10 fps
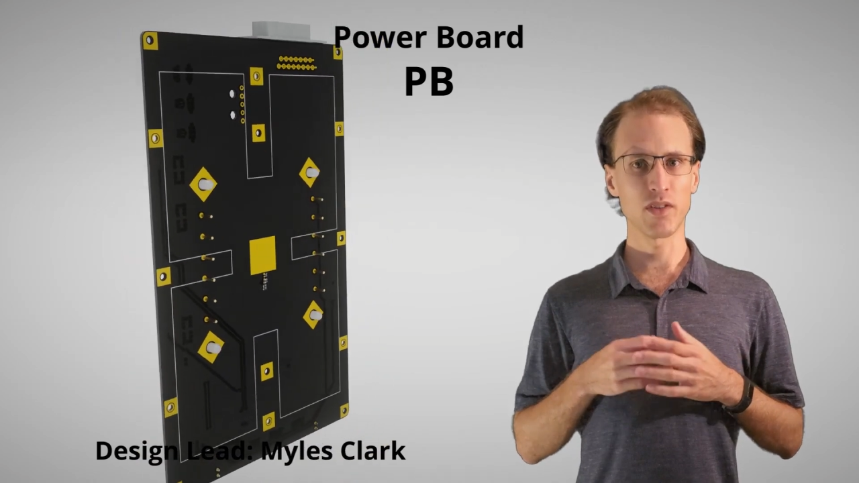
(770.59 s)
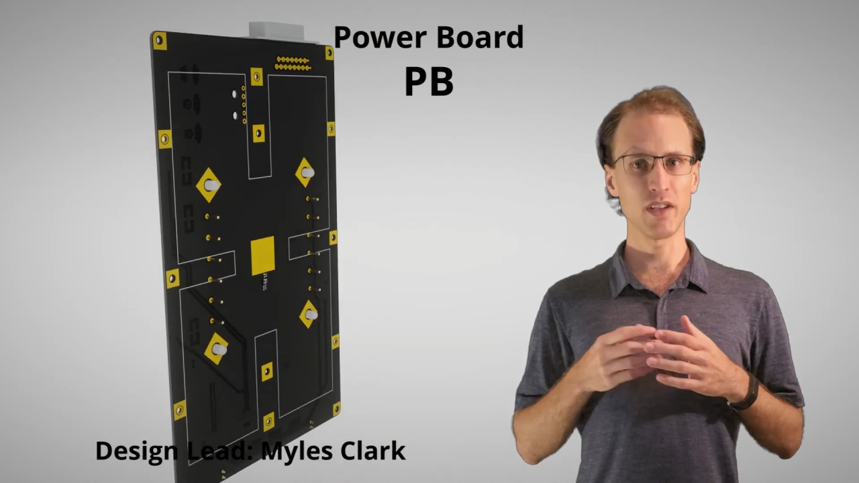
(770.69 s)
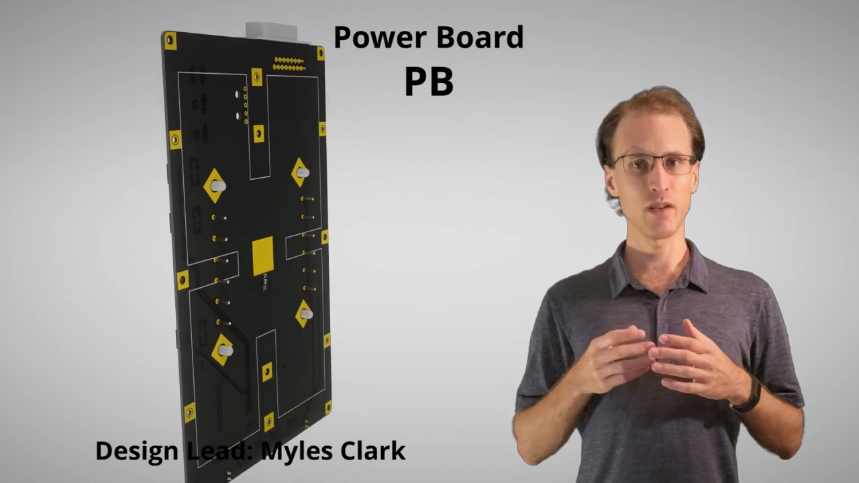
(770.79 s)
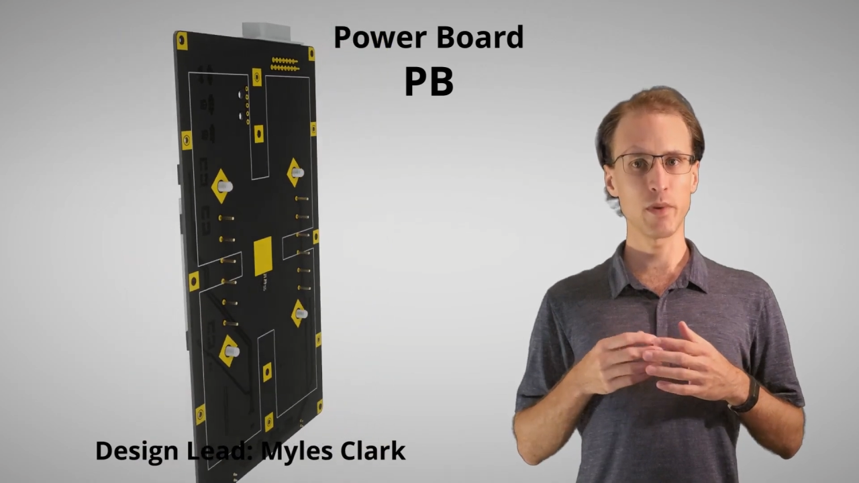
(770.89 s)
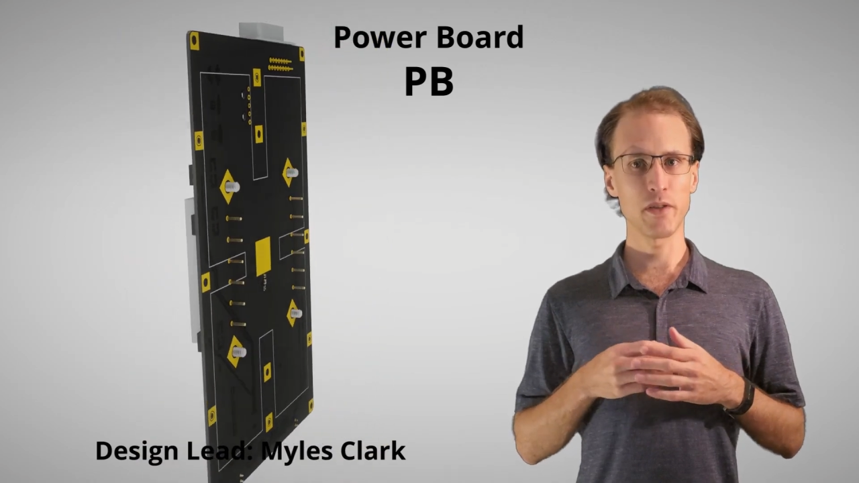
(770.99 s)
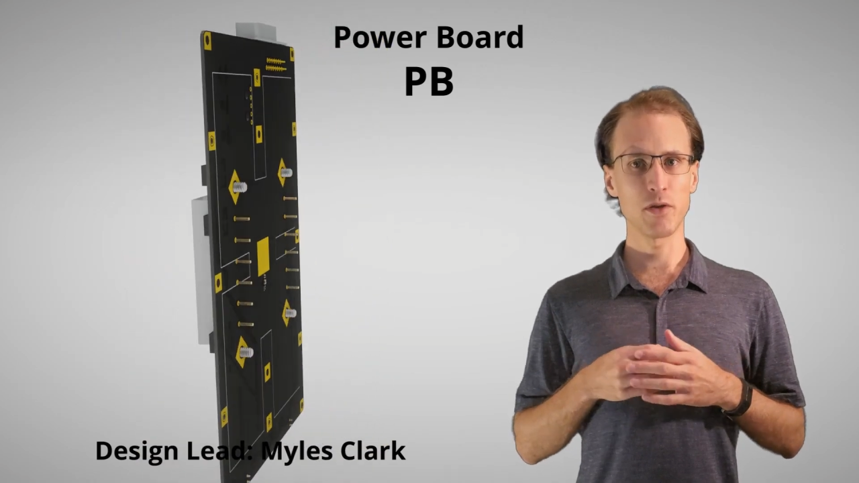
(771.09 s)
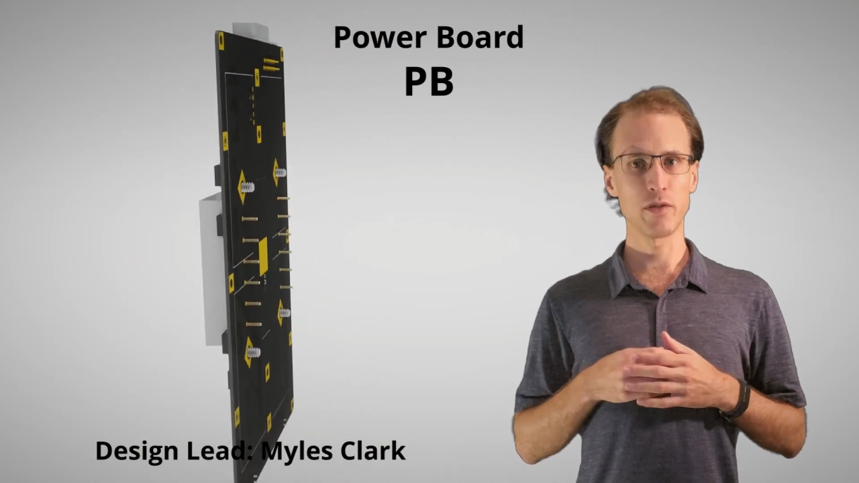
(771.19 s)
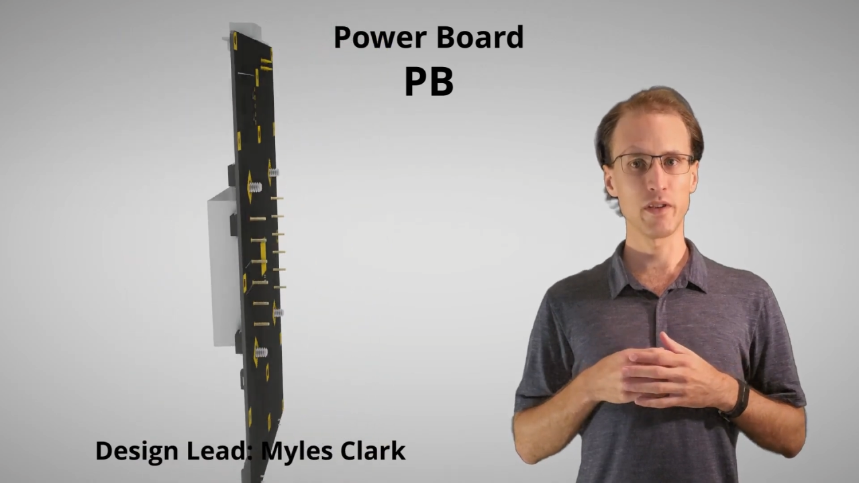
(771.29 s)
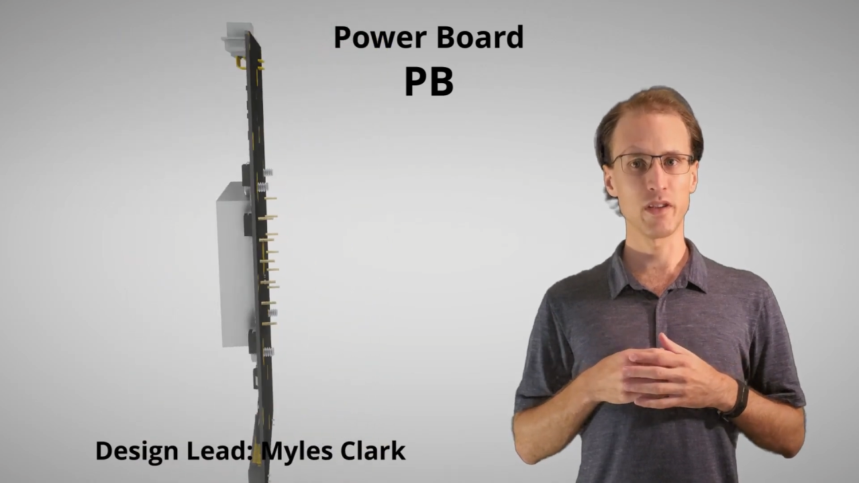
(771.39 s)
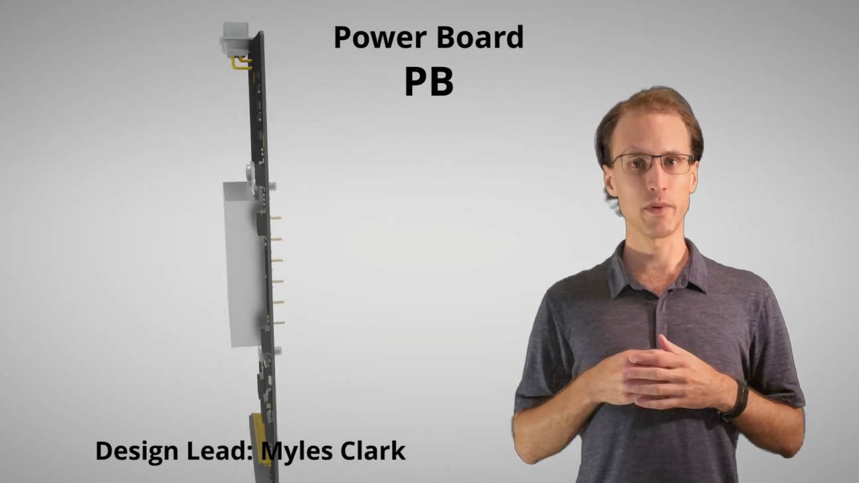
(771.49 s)
needed by the
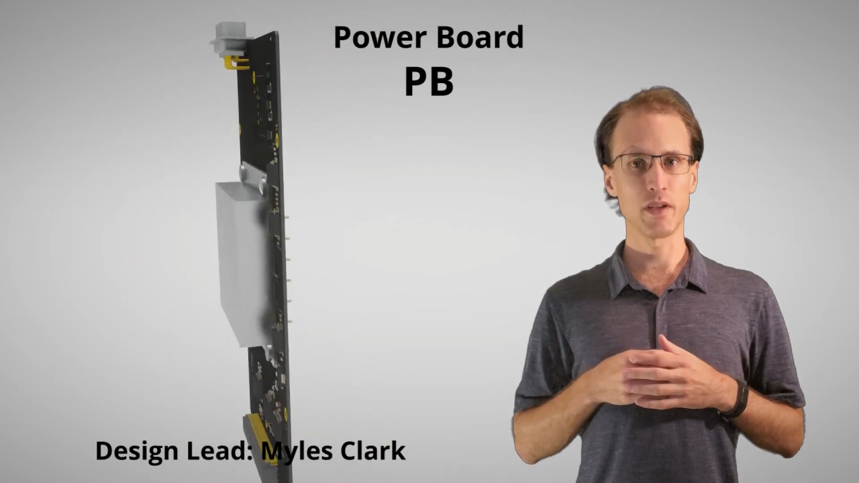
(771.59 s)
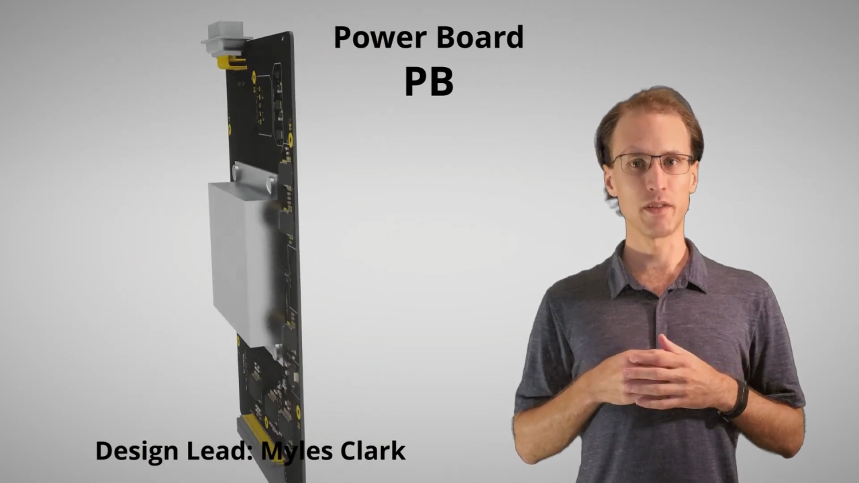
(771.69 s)
UVDB and